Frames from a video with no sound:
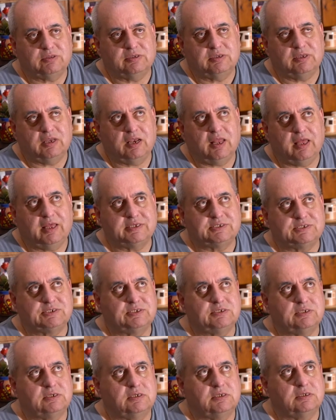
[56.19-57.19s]
in the
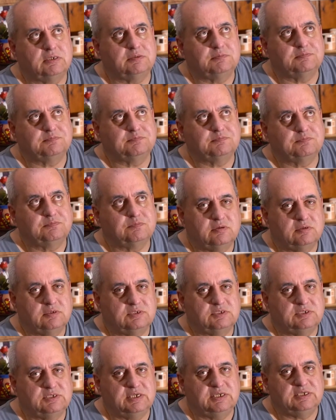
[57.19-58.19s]
last
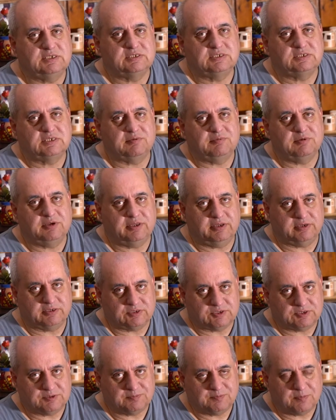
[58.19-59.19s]
6-7
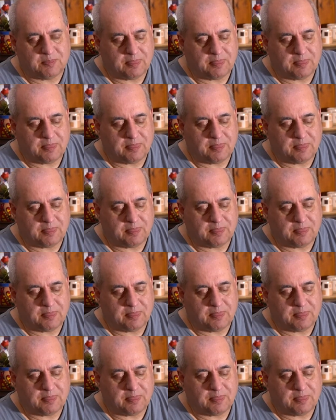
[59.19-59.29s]
years.